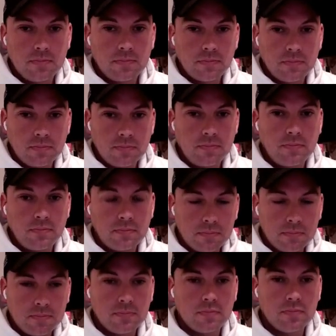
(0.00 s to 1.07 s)

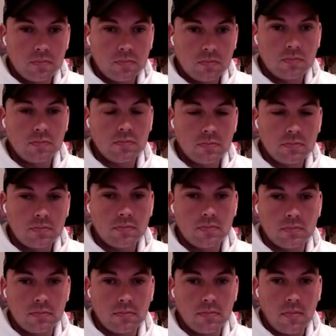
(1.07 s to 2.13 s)

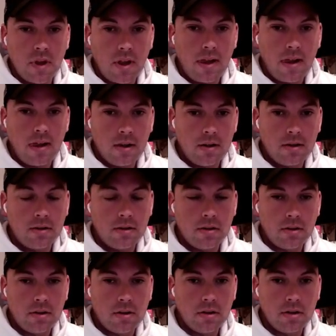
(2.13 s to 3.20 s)

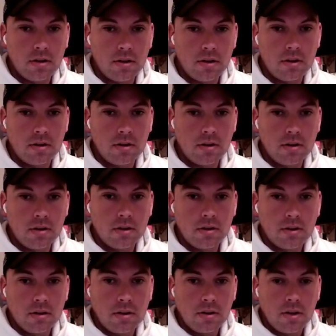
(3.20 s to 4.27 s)

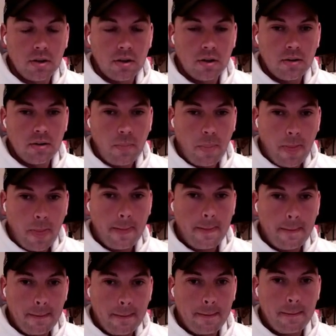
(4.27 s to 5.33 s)

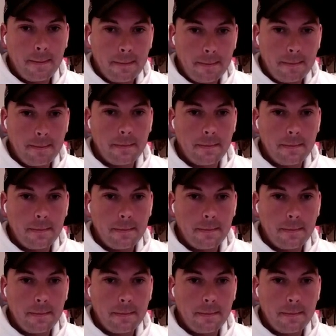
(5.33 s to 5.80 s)
No words are spoken by the person on screen.